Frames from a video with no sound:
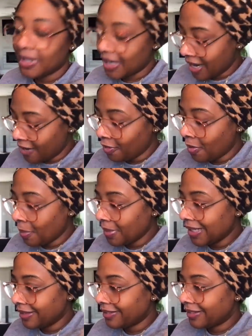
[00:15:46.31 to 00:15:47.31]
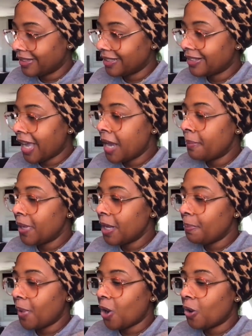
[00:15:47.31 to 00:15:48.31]
Now, remember this. The same
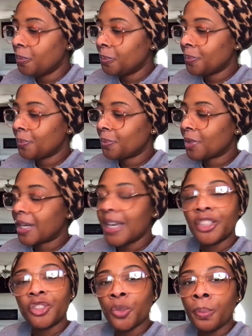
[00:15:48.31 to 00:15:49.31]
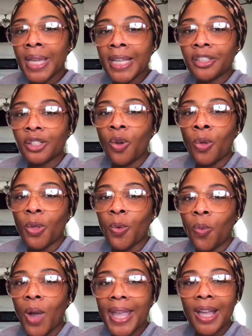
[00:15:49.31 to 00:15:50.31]
people that you meet on the
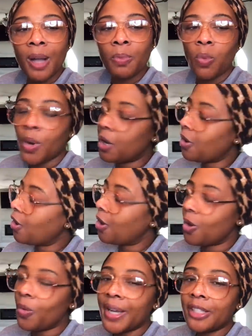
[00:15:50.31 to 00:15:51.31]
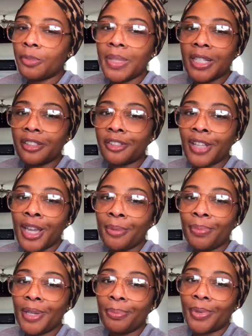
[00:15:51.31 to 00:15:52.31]
way up will always be the
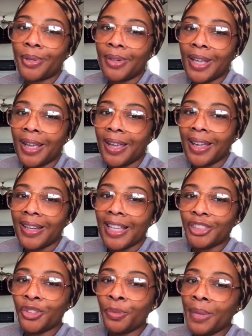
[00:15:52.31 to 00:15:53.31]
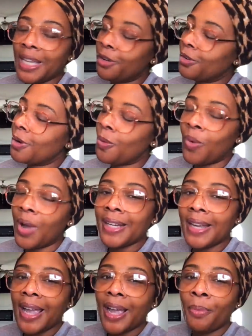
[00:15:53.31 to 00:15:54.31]
same people that you meet on the way
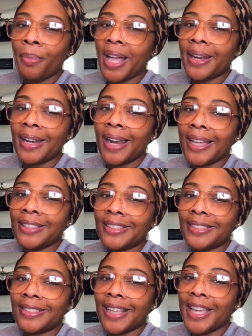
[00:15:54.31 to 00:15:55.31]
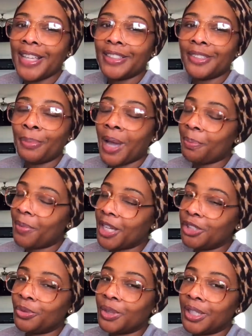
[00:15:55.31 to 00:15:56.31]
down, my naysayers, my
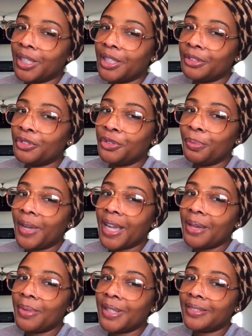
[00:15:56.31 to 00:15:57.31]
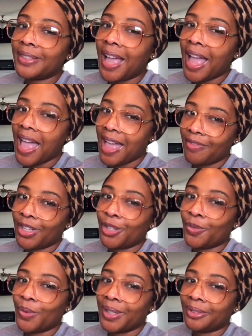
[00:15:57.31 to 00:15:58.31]
patron loves. You babies, have a
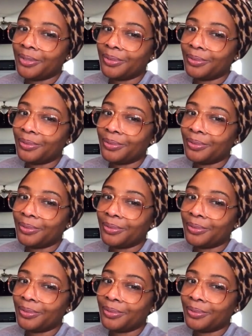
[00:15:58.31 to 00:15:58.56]
good one.